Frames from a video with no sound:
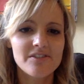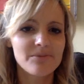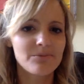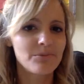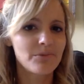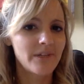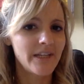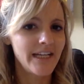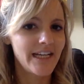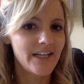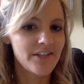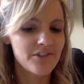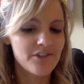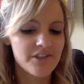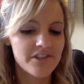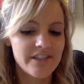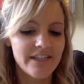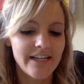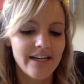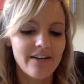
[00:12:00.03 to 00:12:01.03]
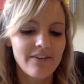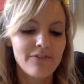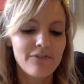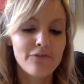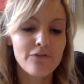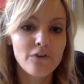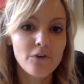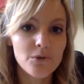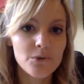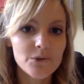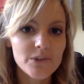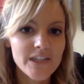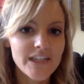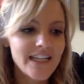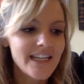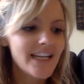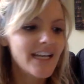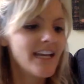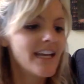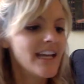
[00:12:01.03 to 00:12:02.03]
some really interesting
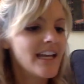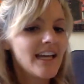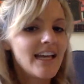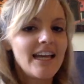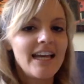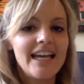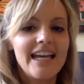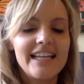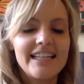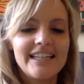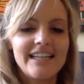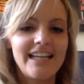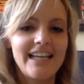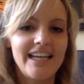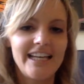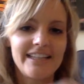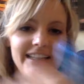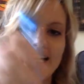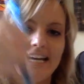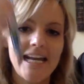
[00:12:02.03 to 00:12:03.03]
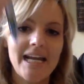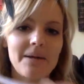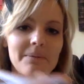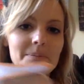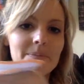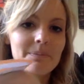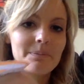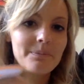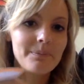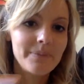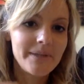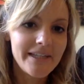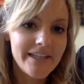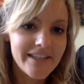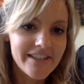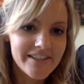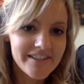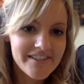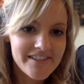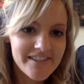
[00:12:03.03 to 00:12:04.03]
folding and then like
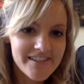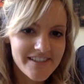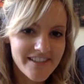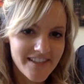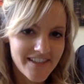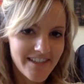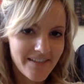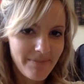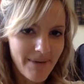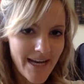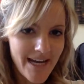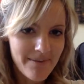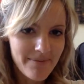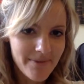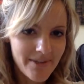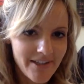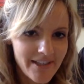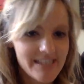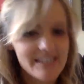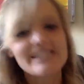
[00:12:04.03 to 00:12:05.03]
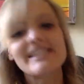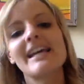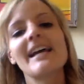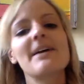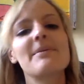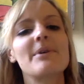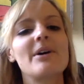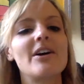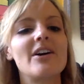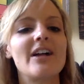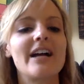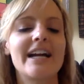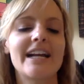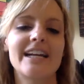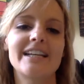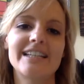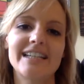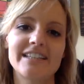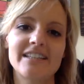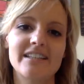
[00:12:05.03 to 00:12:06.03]
pierce the paper and say, well, I
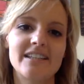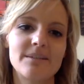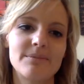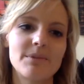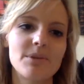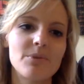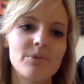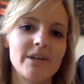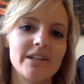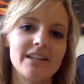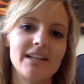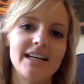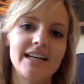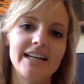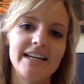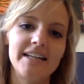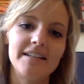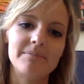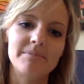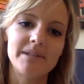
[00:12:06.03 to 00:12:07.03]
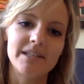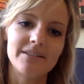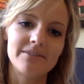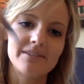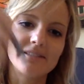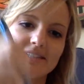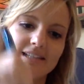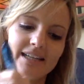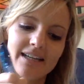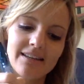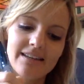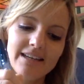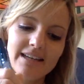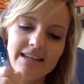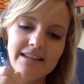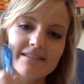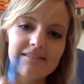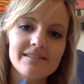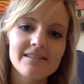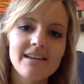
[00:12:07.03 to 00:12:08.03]
connected them with one line, but it was like
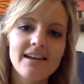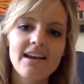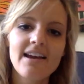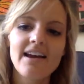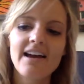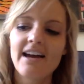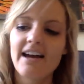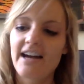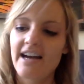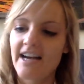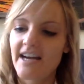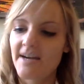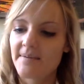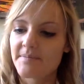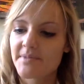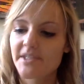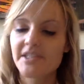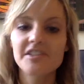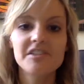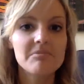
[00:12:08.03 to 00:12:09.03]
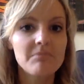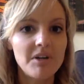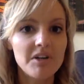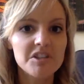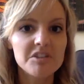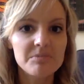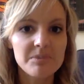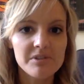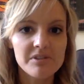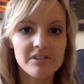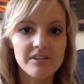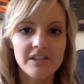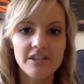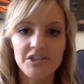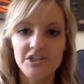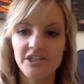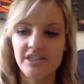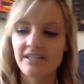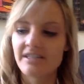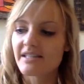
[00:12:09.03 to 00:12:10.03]
this. So there's multiple
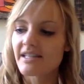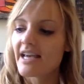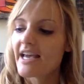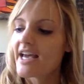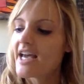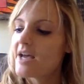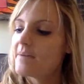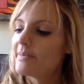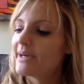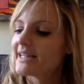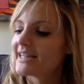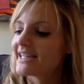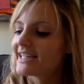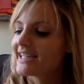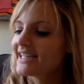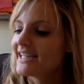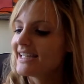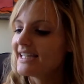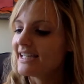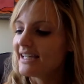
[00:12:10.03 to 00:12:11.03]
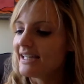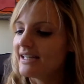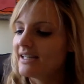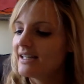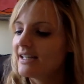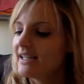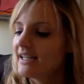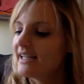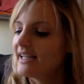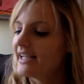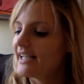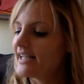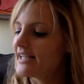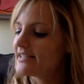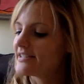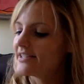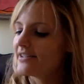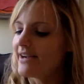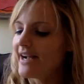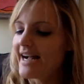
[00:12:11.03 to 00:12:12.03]
solutions, but the key
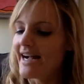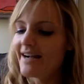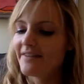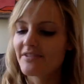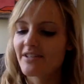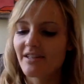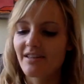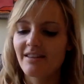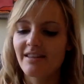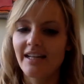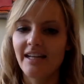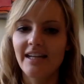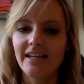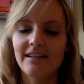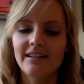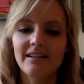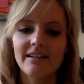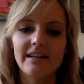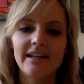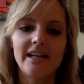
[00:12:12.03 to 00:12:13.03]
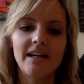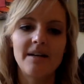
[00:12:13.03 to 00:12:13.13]
is you have to think